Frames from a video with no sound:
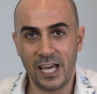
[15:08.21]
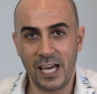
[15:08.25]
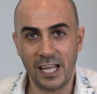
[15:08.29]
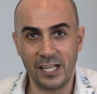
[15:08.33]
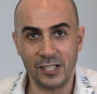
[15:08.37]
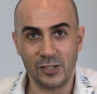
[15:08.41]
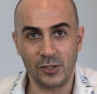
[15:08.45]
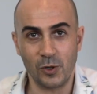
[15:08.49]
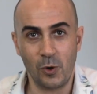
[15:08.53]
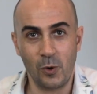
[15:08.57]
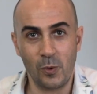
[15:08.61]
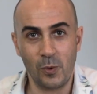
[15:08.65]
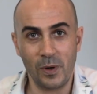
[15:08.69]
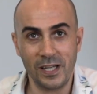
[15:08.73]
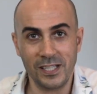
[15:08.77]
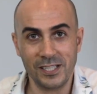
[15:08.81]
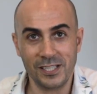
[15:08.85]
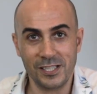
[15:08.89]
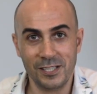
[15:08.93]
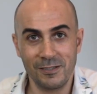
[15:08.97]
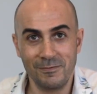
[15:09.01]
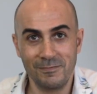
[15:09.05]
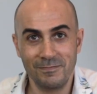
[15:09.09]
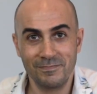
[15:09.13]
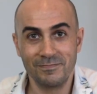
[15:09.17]
And as
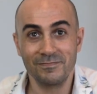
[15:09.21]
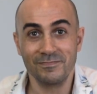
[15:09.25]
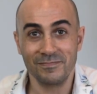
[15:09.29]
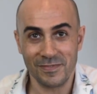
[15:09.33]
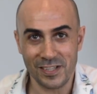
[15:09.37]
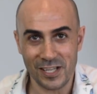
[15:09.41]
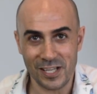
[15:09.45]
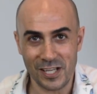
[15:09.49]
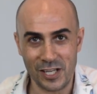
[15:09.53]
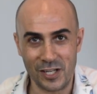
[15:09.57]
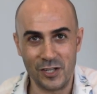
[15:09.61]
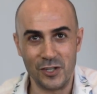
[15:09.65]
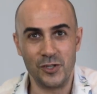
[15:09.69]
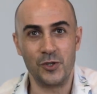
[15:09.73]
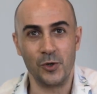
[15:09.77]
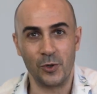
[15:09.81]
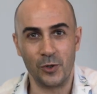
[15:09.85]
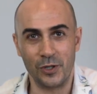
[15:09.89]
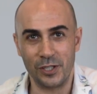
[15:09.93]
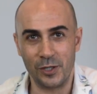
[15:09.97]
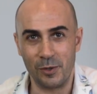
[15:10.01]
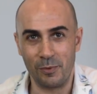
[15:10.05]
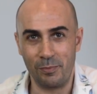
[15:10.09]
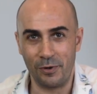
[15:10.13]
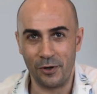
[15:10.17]
always,
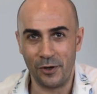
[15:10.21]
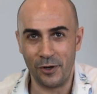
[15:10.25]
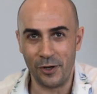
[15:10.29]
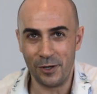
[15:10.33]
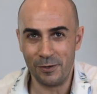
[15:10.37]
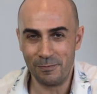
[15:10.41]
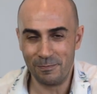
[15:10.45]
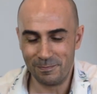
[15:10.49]
enjoy your brew.